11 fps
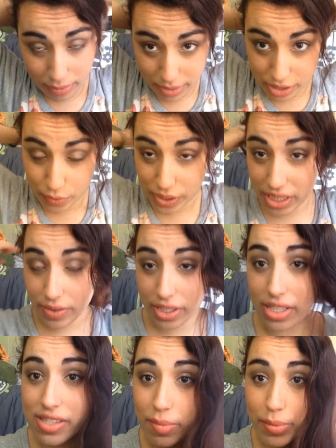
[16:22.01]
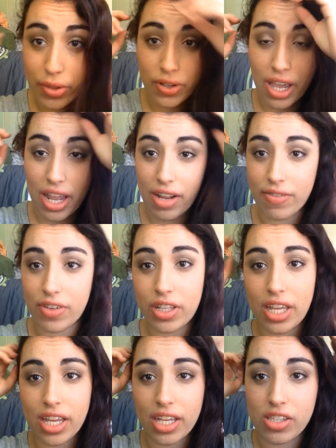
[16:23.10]
It's really, really simple, and I feel
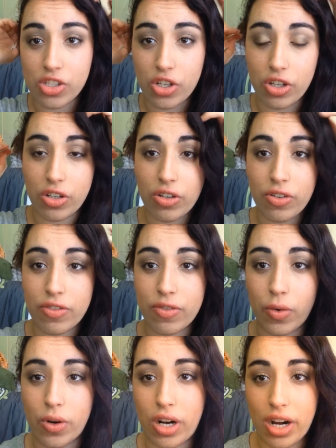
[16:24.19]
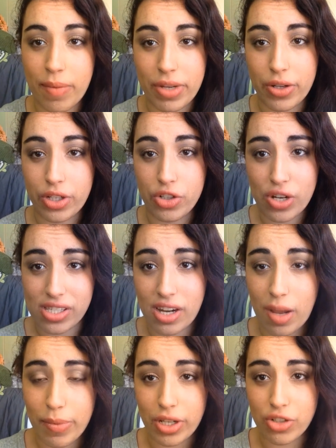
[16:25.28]
like it's good for, I mean, you could dress it
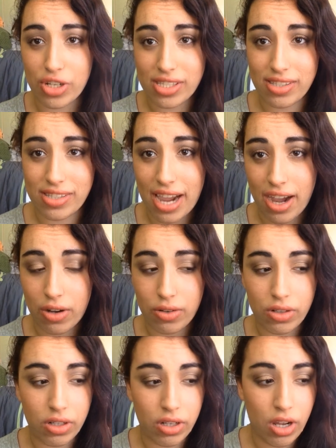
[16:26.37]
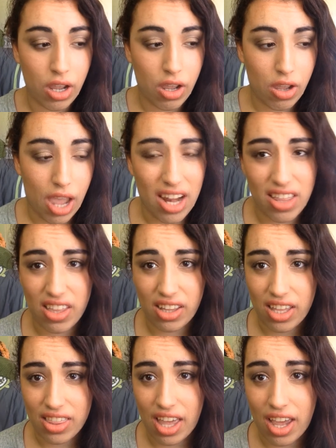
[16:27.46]
up, you could dress it down, anything
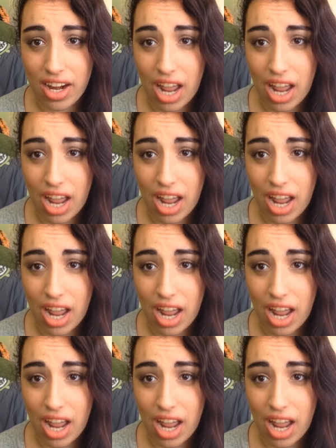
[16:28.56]
like that.